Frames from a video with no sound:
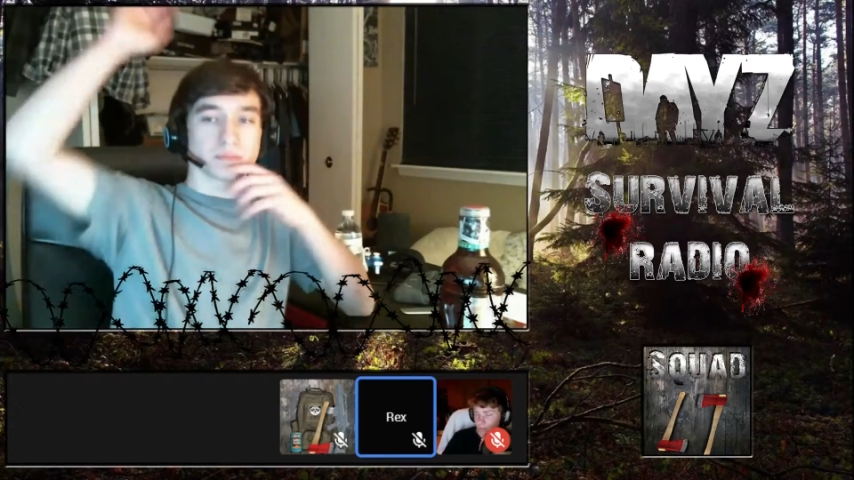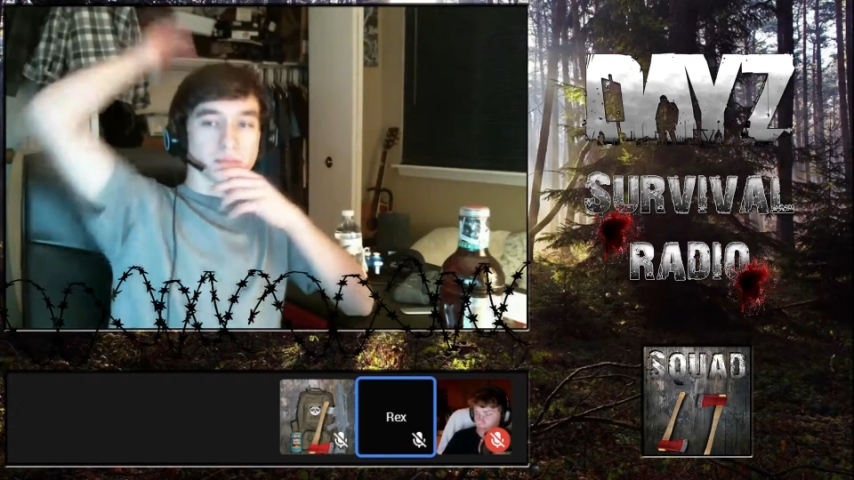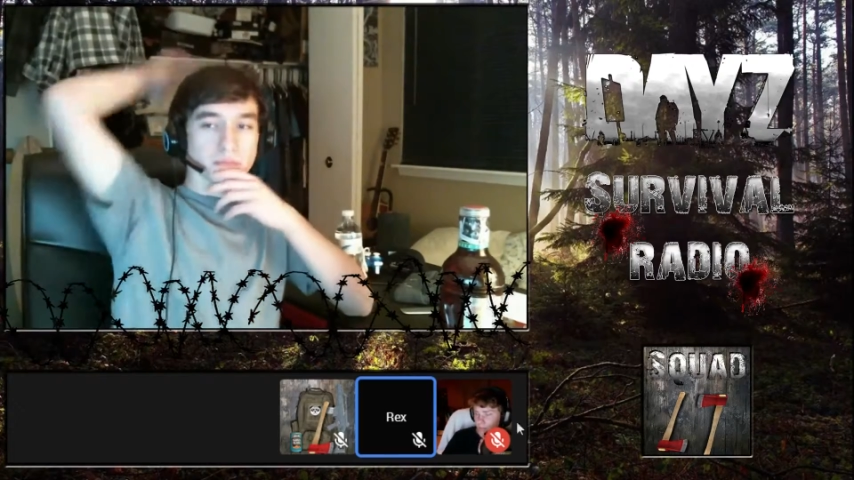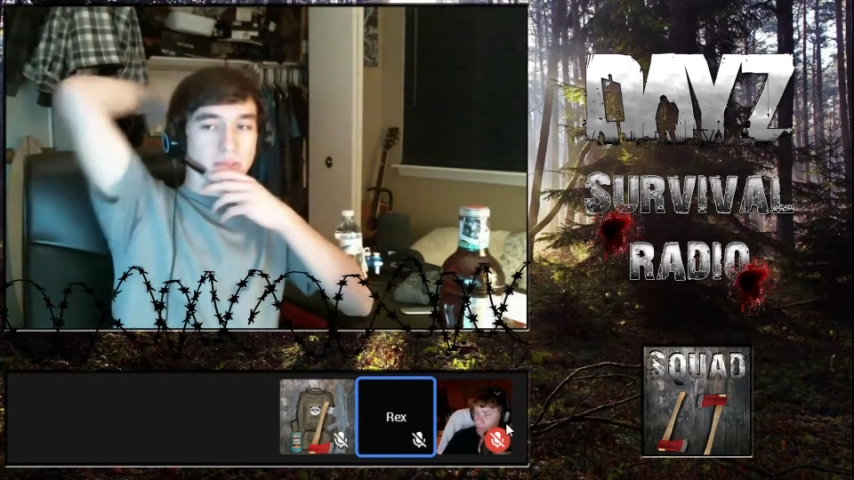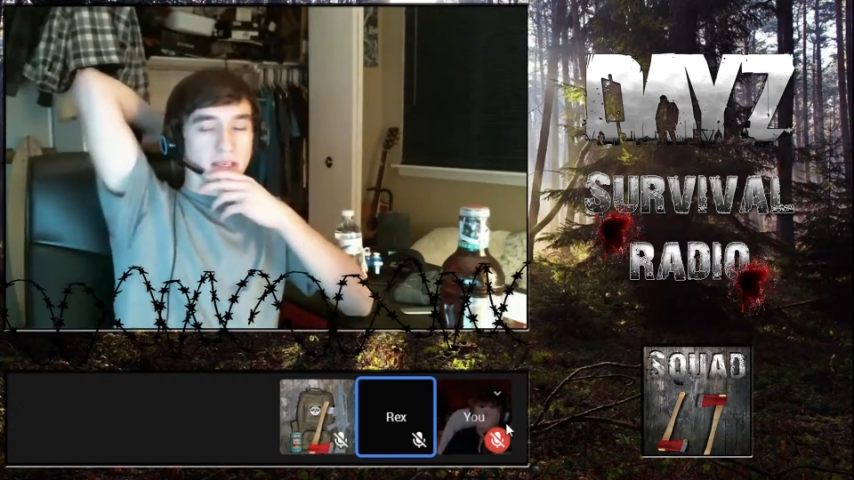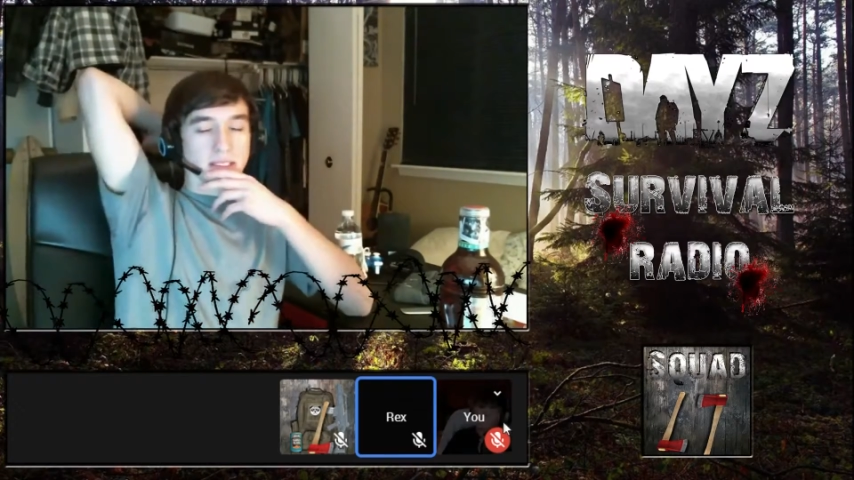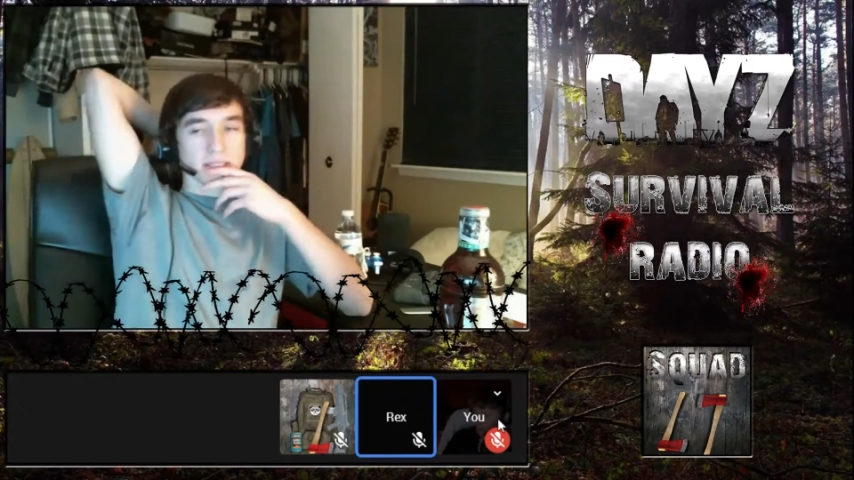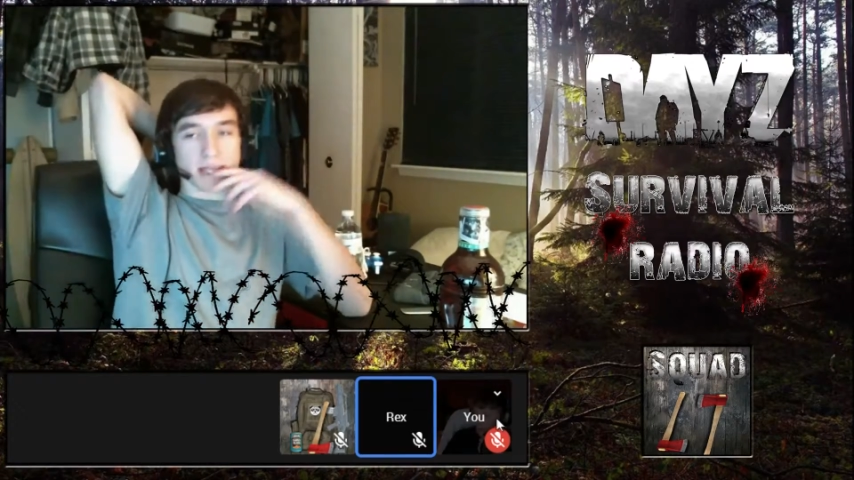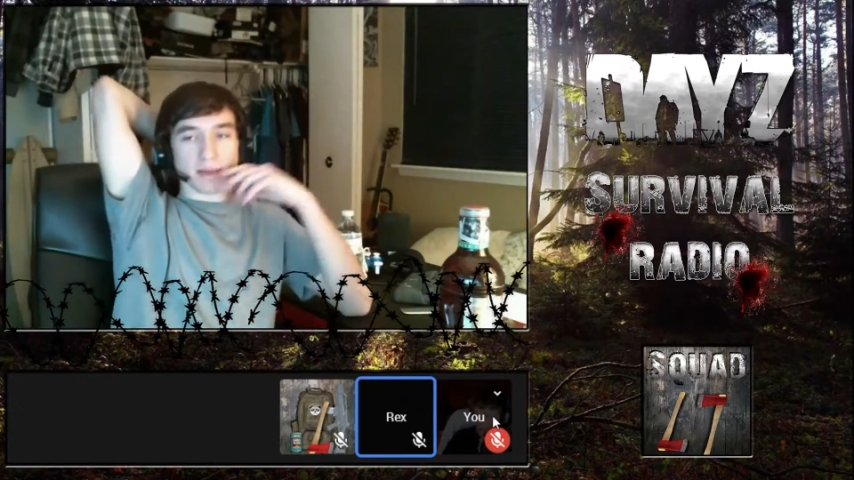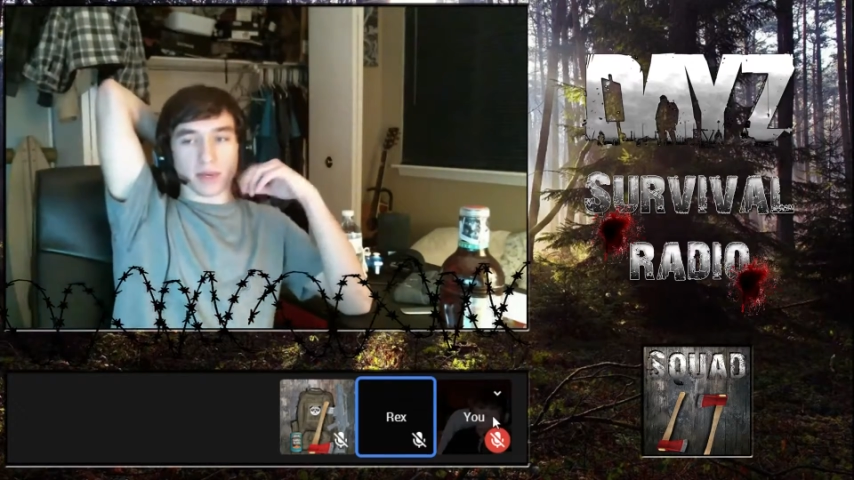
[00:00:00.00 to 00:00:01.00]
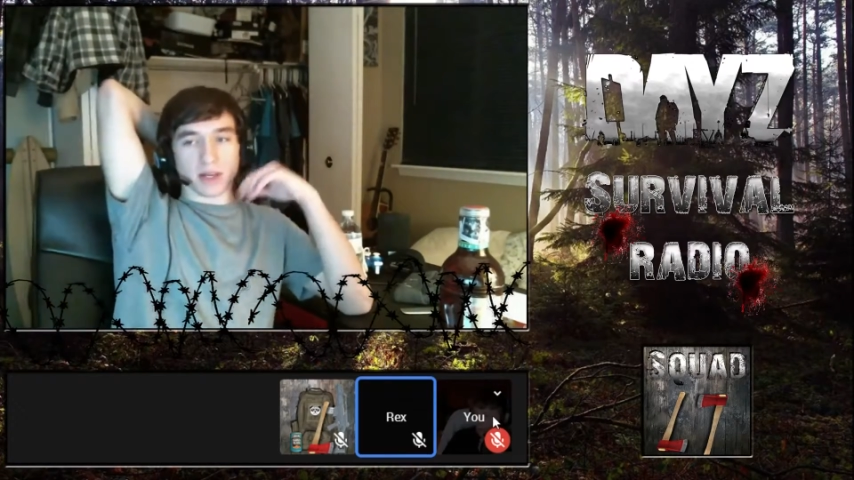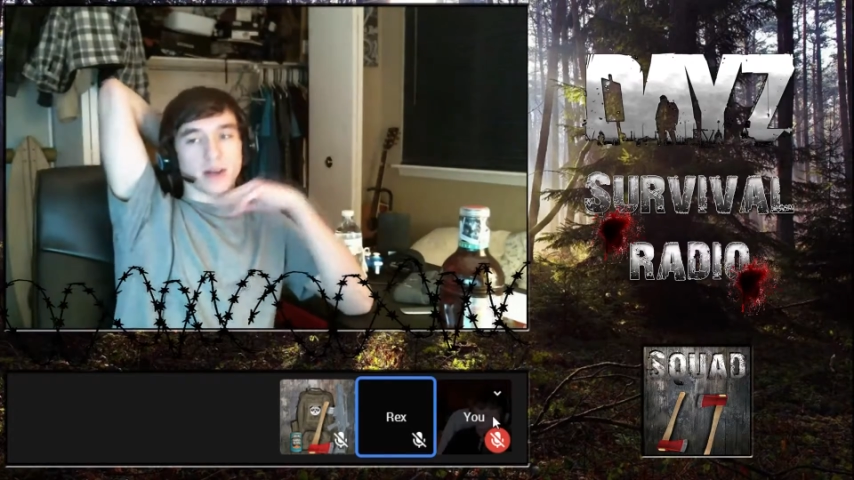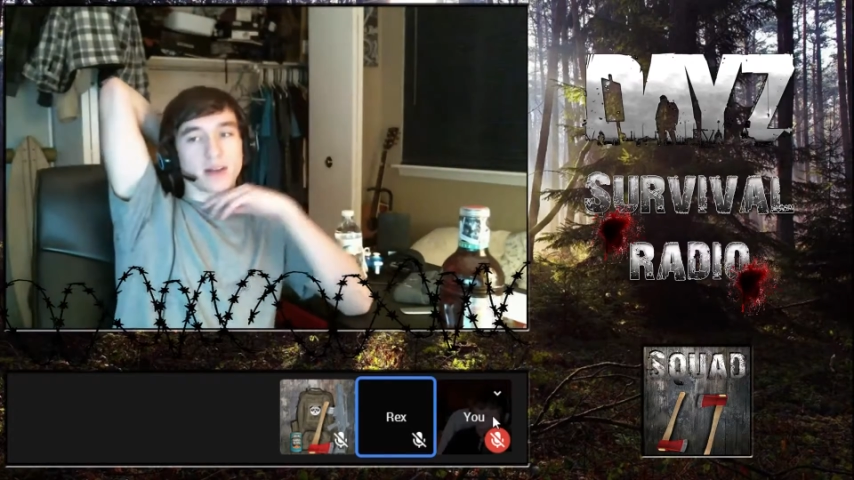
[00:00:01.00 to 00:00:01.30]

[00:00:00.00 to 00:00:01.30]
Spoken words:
Yeah, cause like I want to hunt.